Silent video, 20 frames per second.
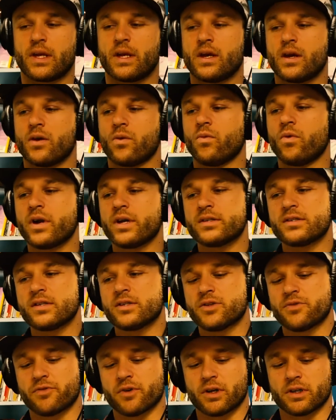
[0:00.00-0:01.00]
What else did
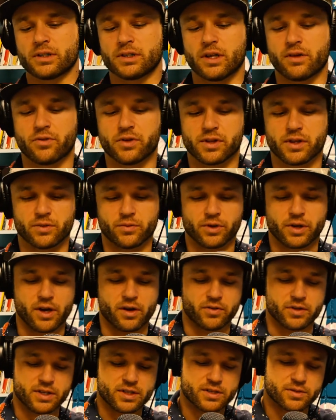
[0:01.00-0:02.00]
you fall in love with in
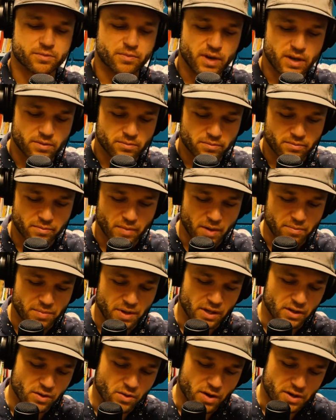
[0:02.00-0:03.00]
recovery? This is my
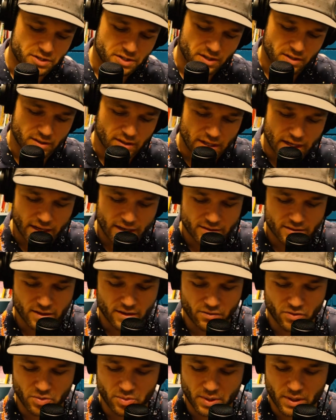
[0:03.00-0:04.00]
big question that I ask
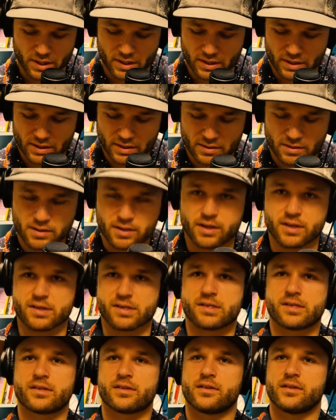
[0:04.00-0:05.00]
everybody,
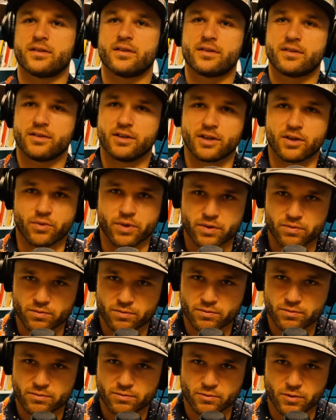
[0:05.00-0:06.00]
because,
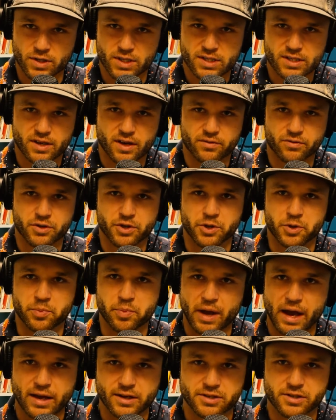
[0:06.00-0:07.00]
we discover new
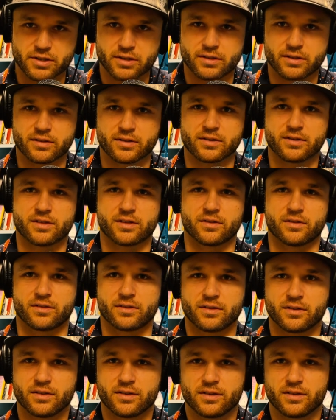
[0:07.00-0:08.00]
passions and,
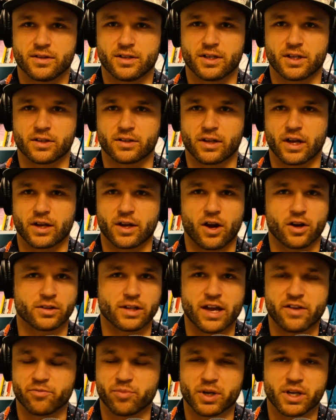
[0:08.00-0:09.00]
like our
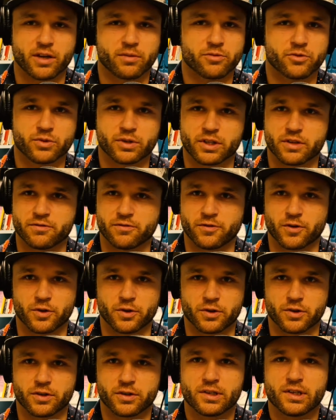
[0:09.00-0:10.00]
life becomes really
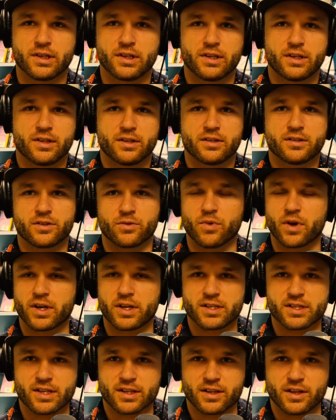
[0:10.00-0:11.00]
full. So what
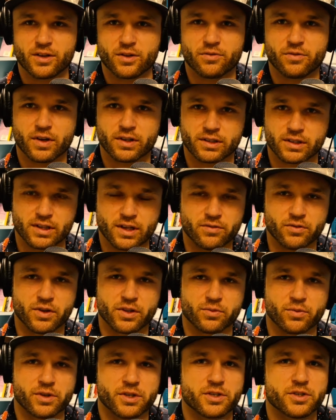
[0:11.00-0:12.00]
is it that you fell in love
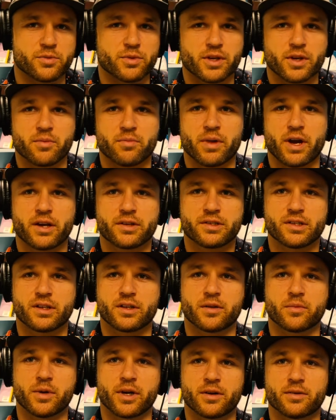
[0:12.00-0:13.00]
with? What did you become
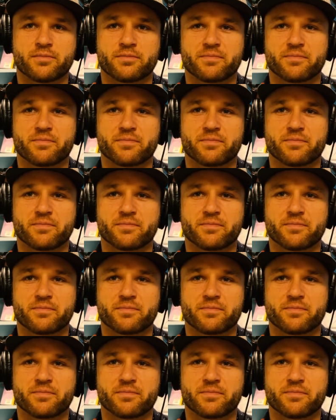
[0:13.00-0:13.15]
passionate about?